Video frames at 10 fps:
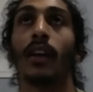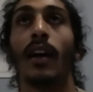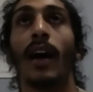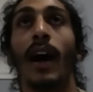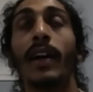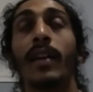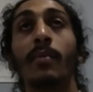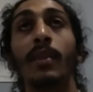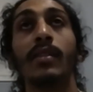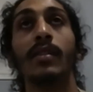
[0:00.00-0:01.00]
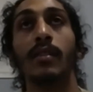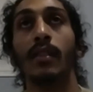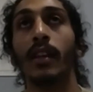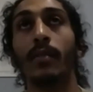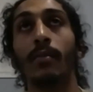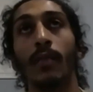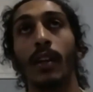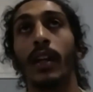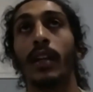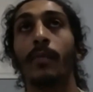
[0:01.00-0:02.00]
I can be slim
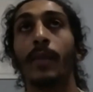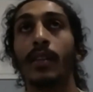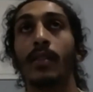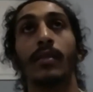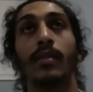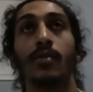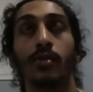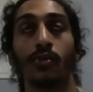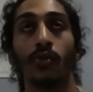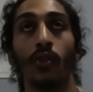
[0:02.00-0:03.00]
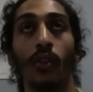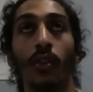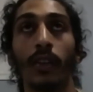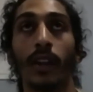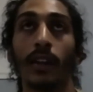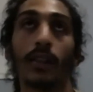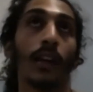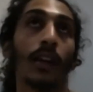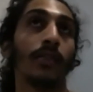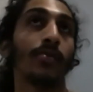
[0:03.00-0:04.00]
and I can be strong, like
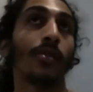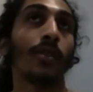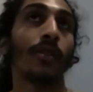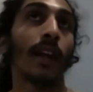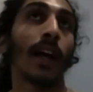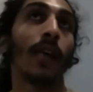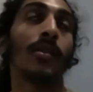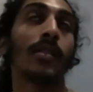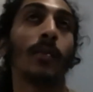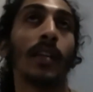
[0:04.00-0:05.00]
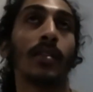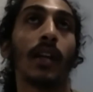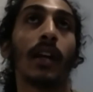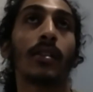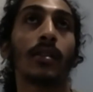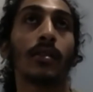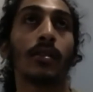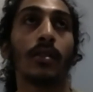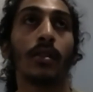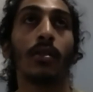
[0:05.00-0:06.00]
sort of like I would say my stature
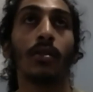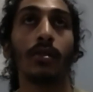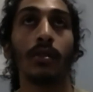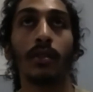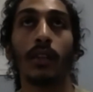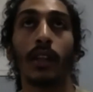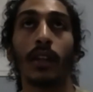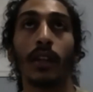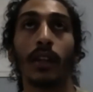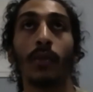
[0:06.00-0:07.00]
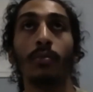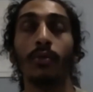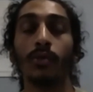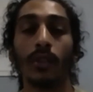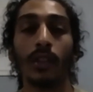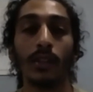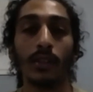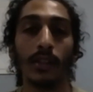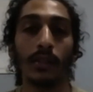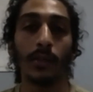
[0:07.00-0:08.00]
is closer to like what Bruce
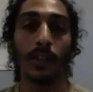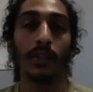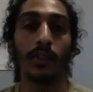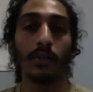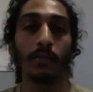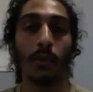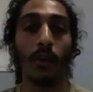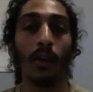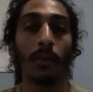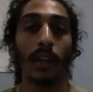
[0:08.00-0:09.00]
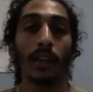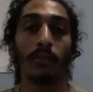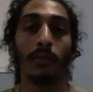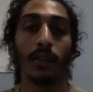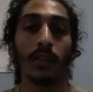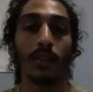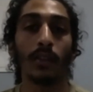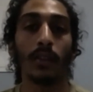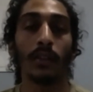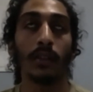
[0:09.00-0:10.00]
Lee's is, where he's small but he's
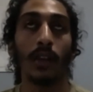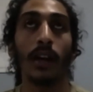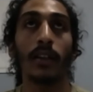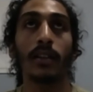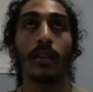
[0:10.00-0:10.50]
muscularly solid.